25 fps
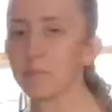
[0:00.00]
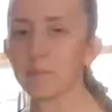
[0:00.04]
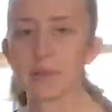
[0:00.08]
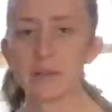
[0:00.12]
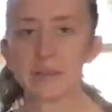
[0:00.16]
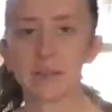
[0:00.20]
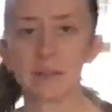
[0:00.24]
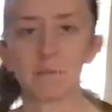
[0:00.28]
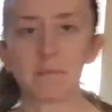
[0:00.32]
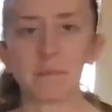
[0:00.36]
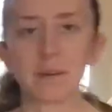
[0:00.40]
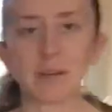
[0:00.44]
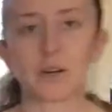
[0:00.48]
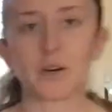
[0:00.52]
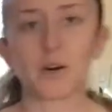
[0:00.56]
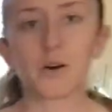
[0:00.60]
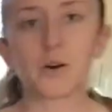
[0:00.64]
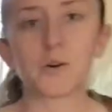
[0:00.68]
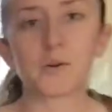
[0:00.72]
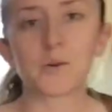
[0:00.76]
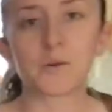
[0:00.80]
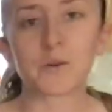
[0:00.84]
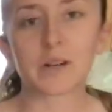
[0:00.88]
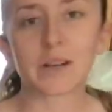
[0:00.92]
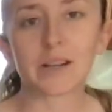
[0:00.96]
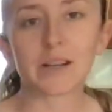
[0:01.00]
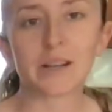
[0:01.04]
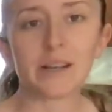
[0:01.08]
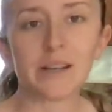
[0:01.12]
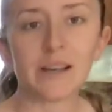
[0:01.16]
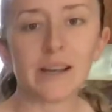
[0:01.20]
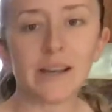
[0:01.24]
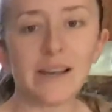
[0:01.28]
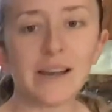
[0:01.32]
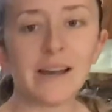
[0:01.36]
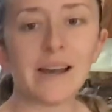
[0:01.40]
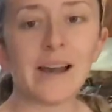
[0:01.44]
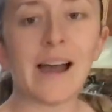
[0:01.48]
making my own.
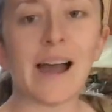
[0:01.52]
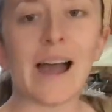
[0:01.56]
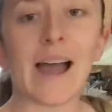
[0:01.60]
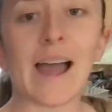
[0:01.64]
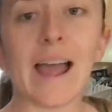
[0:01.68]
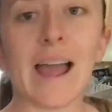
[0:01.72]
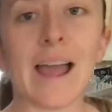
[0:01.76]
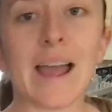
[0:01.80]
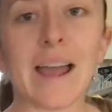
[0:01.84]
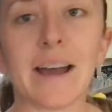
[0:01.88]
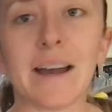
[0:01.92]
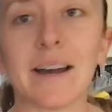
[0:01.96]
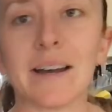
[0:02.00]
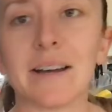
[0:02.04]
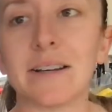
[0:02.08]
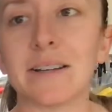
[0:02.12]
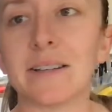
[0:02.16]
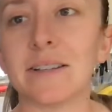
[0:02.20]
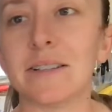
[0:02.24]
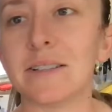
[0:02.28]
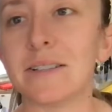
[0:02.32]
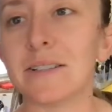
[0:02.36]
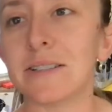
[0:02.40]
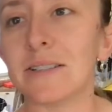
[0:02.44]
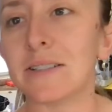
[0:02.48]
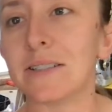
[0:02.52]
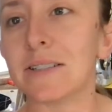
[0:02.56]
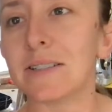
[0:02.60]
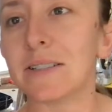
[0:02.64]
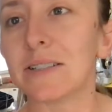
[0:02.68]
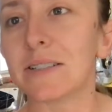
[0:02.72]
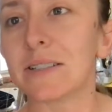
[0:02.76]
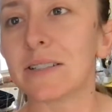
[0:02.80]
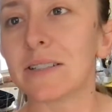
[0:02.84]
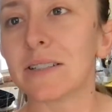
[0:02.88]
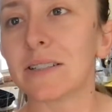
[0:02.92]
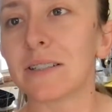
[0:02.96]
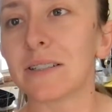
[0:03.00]

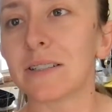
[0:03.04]
And